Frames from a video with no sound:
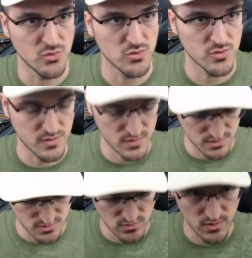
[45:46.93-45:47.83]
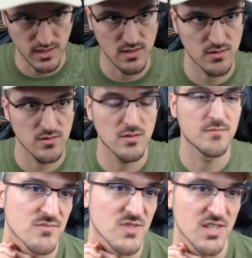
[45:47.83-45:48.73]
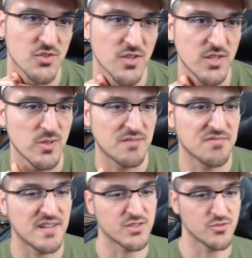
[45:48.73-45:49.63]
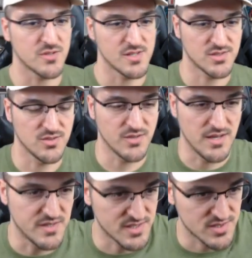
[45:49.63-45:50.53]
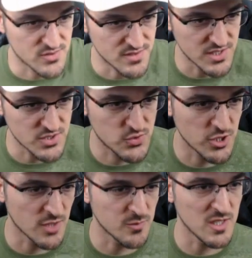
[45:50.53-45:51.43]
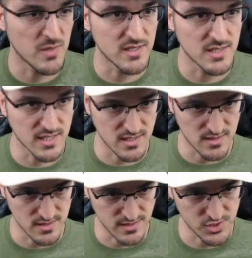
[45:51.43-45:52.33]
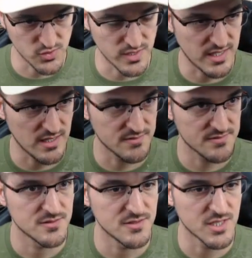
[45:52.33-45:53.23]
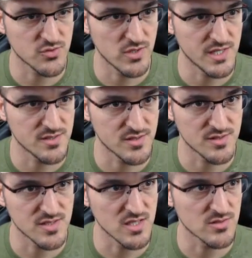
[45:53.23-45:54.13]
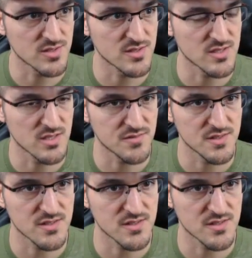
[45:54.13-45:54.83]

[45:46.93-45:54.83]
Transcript: Port your land. Okay, so they do have factories, so yeah, this should not be in my deck, and I should have Naturalizes and Seals and stuff